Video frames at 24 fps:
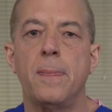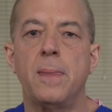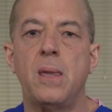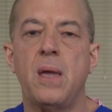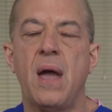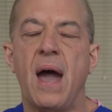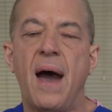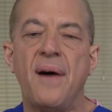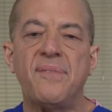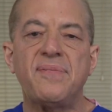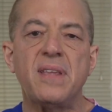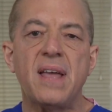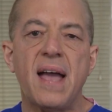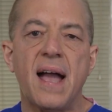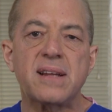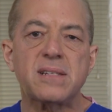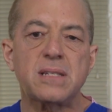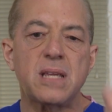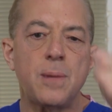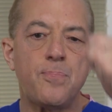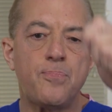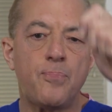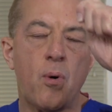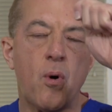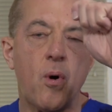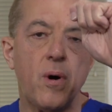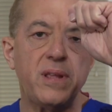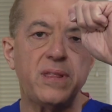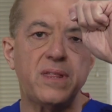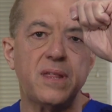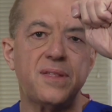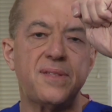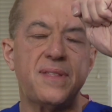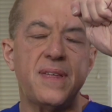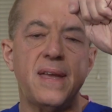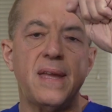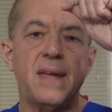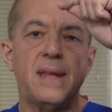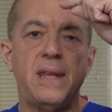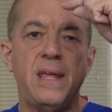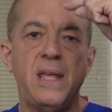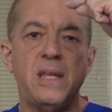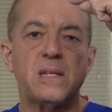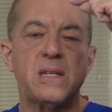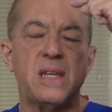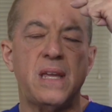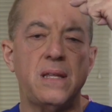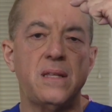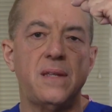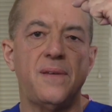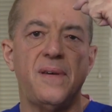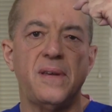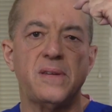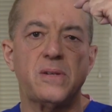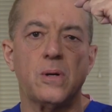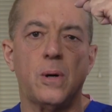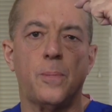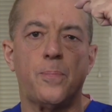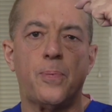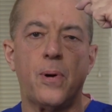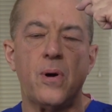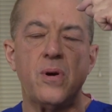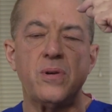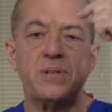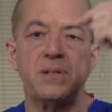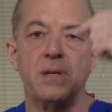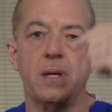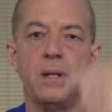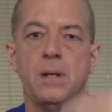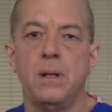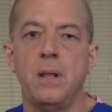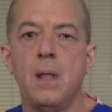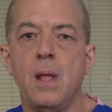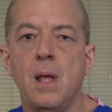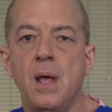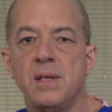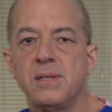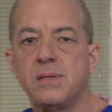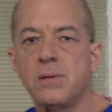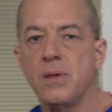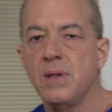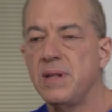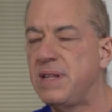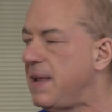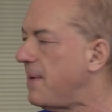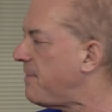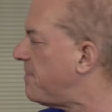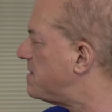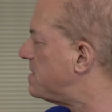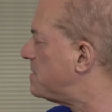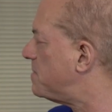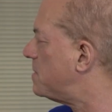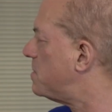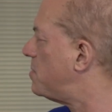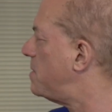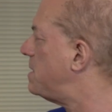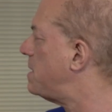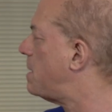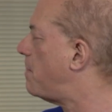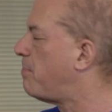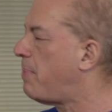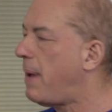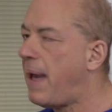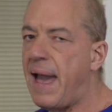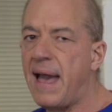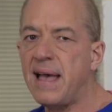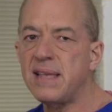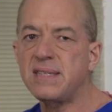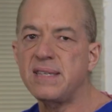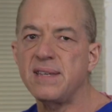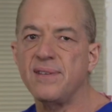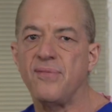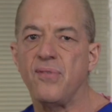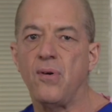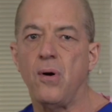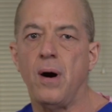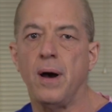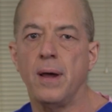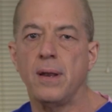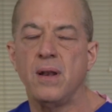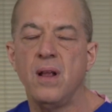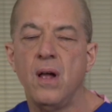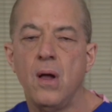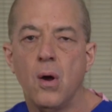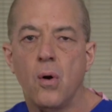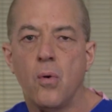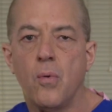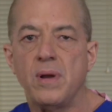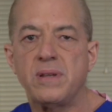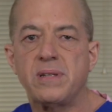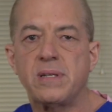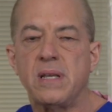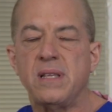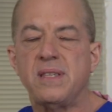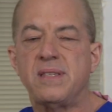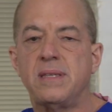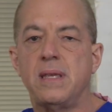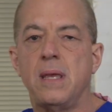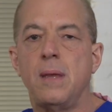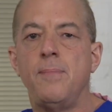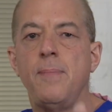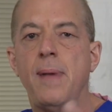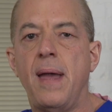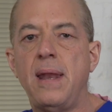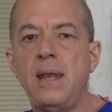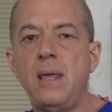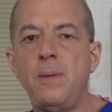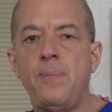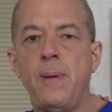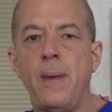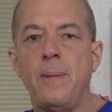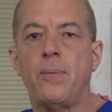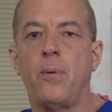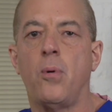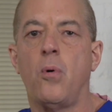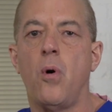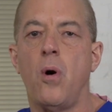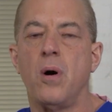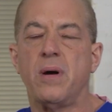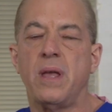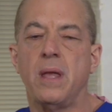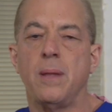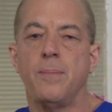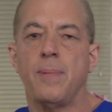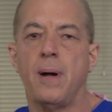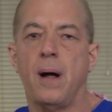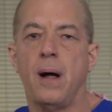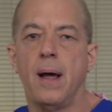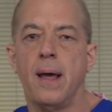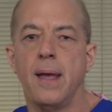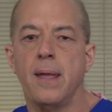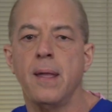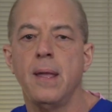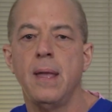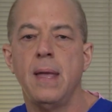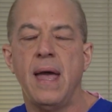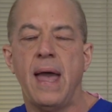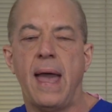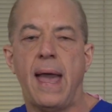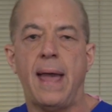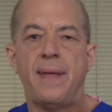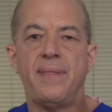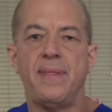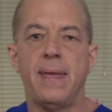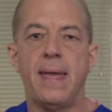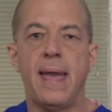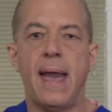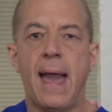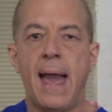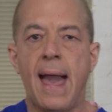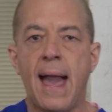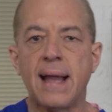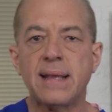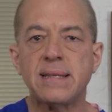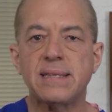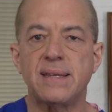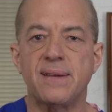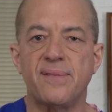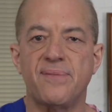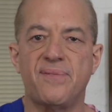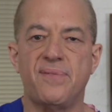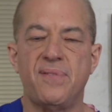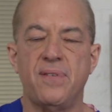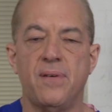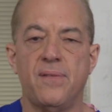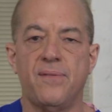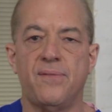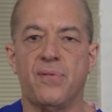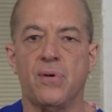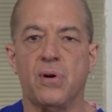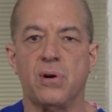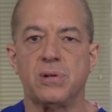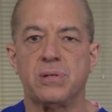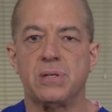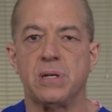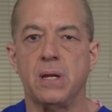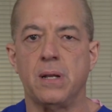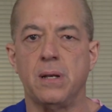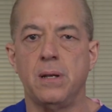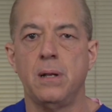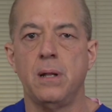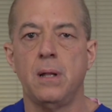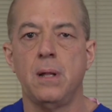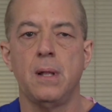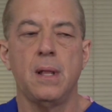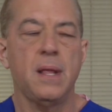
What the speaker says: You have to actually point the thing at each individual person. So the difference between the passive one, which can see many people walking by, and the active version